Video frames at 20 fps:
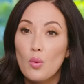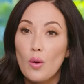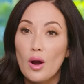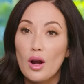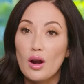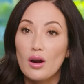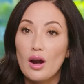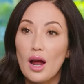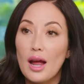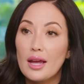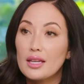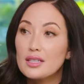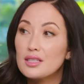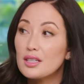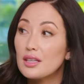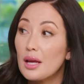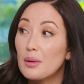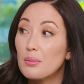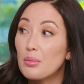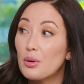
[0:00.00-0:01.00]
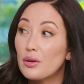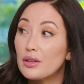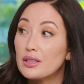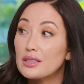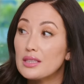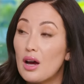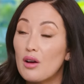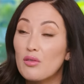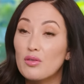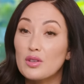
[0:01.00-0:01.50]
where I get to like pull
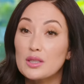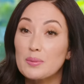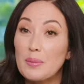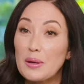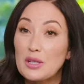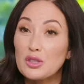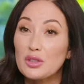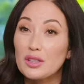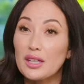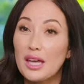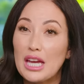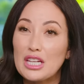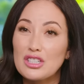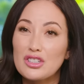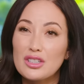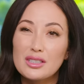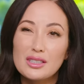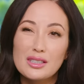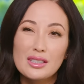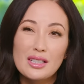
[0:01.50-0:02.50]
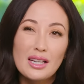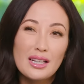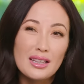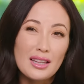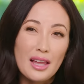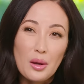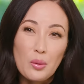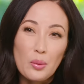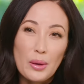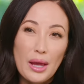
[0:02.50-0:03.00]
this out for special occasions.
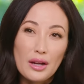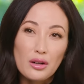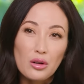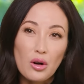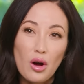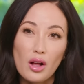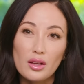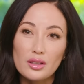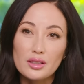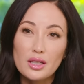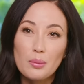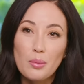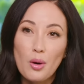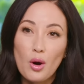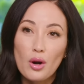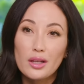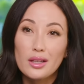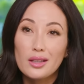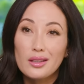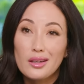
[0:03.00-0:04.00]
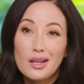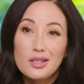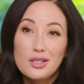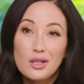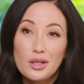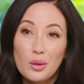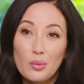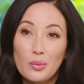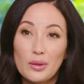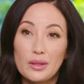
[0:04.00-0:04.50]
Like we had our holiday party, I
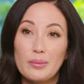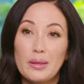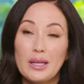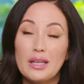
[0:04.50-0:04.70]
took it with